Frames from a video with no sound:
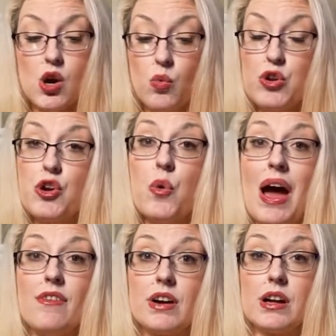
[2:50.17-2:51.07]
When you
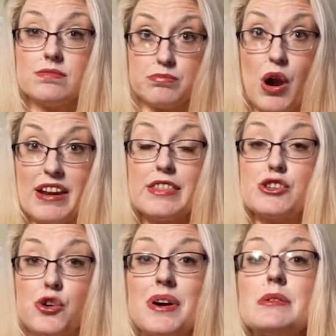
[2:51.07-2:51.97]
have a product
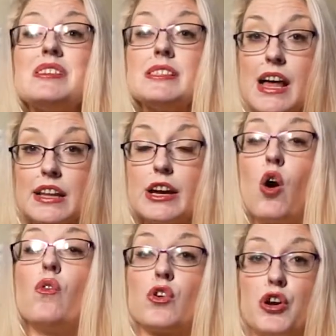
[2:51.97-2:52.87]
that you're going to be selling
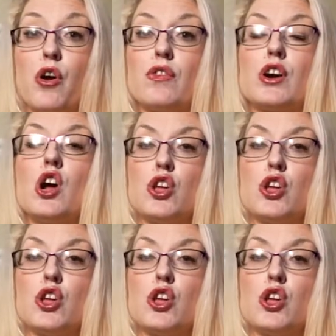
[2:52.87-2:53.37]
over and over,